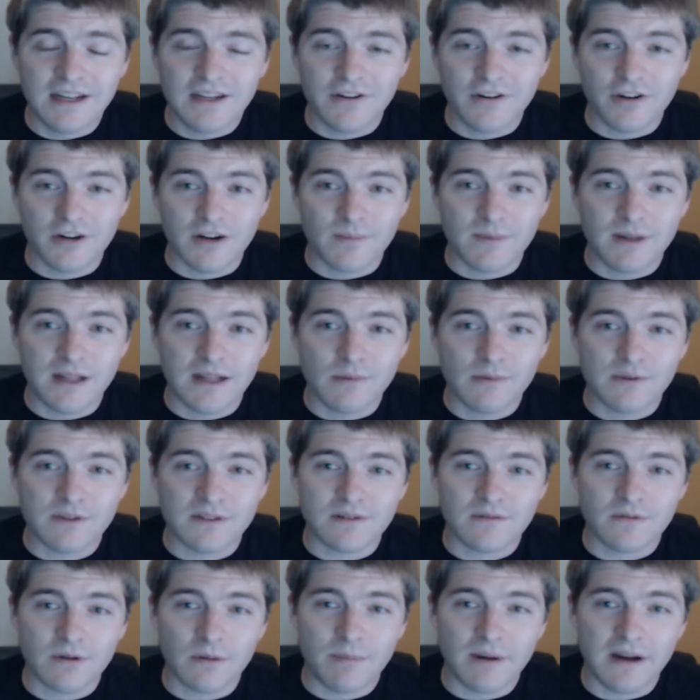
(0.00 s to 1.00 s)
you're going to be able
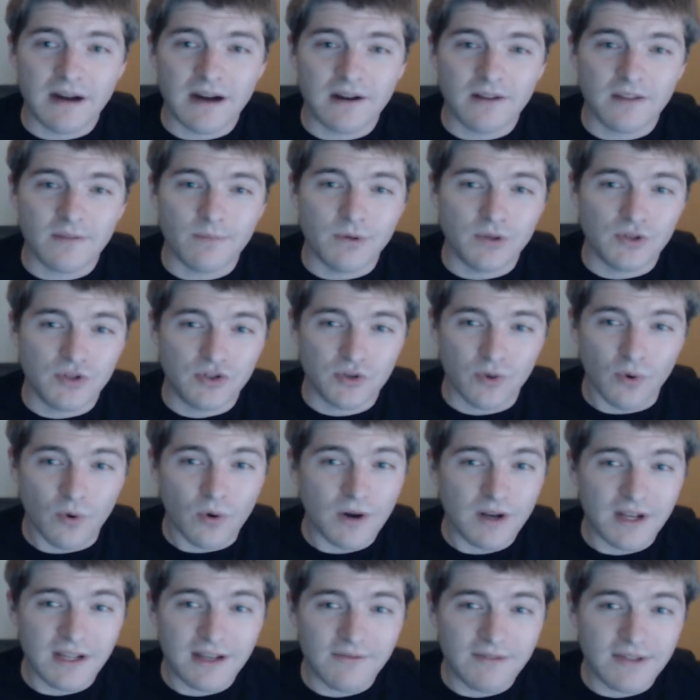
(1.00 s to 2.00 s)
to repair the
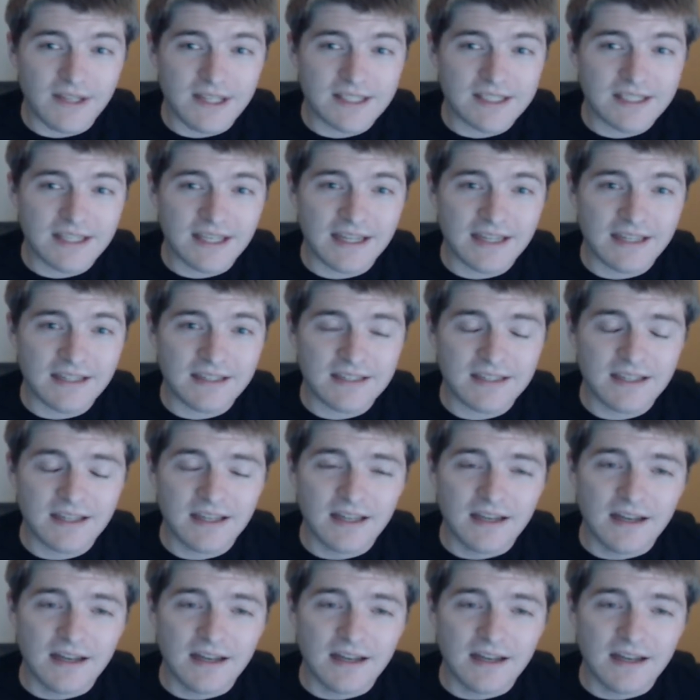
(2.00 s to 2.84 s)
majority of these things.